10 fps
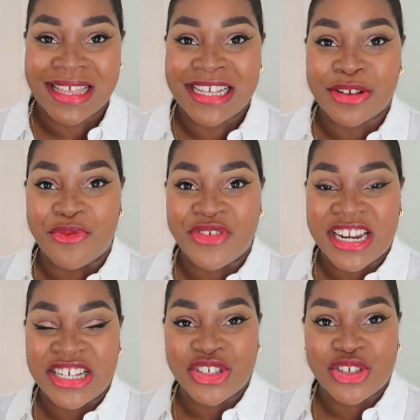These are
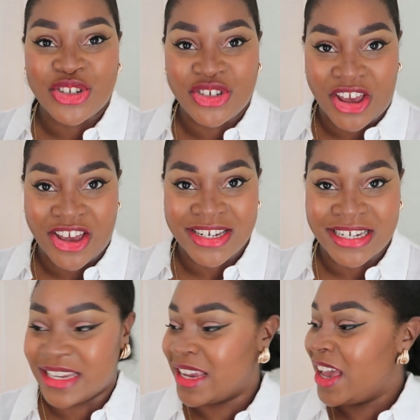really
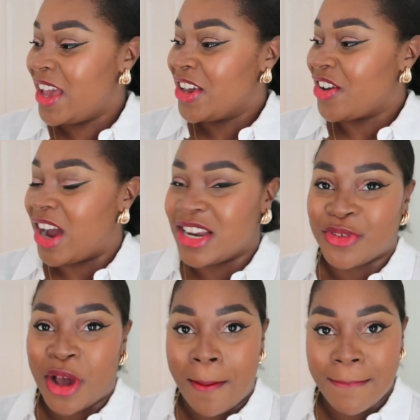sturdy, kind
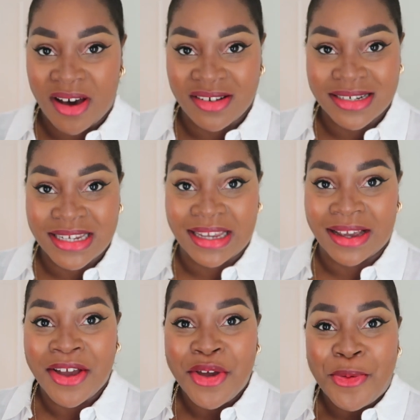of commanding,